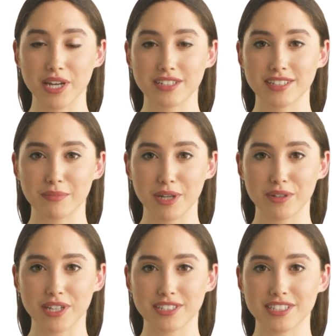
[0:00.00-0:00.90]
much
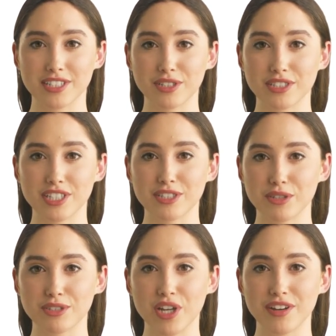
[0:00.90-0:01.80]
superior to the
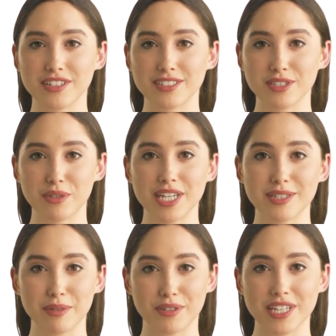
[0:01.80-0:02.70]
traditional driving school
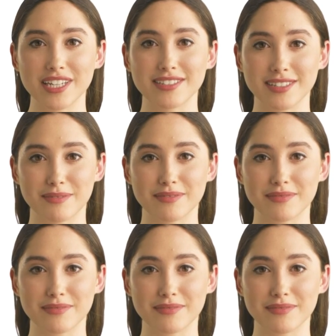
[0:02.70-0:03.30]
experience.